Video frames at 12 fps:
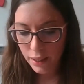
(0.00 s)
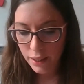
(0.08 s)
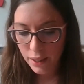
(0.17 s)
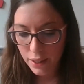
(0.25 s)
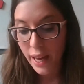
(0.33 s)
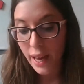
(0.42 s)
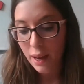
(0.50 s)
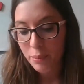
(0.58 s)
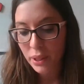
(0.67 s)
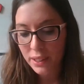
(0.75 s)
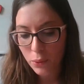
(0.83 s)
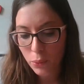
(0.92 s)
so yeah,
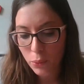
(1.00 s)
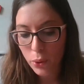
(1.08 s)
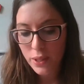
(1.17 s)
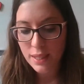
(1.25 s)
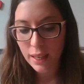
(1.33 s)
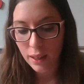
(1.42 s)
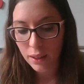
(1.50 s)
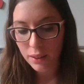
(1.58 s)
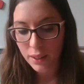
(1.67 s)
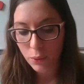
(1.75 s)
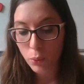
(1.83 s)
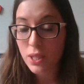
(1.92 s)
I mean, there was
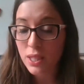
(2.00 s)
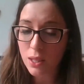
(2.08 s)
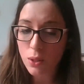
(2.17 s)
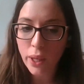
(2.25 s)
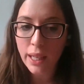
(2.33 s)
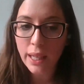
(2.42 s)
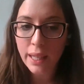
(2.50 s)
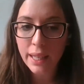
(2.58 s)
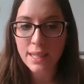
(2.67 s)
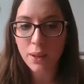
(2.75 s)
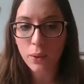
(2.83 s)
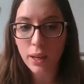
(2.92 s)
this
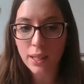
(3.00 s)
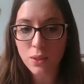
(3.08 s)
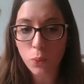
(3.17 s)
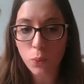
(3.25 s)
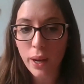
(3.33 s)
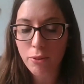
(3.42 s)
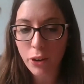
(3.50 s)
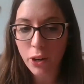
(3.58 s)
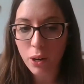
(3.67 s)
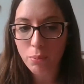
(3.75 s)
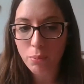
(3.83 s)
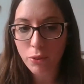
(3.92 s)
willingness as well
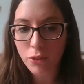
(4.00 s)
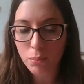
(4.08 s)
from